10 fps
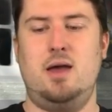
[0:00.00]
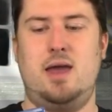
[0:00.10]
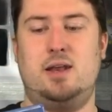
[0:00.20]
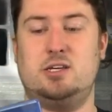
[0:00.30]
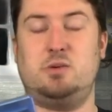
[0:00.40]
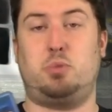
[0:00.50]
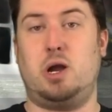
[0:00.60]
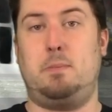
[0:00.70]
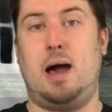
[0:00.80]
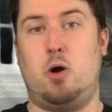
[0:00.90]
And it does it
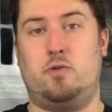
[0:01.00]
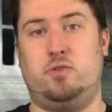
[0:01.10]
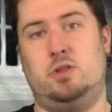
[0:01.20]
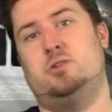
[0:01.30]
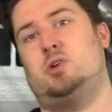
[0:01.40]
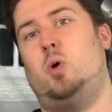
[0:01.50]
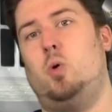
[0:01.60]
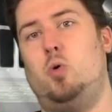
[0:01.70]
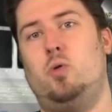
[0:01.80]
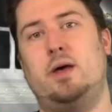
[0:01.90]
pretty powerfully. There's a
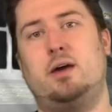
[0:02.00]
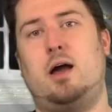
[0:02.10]
whole, like,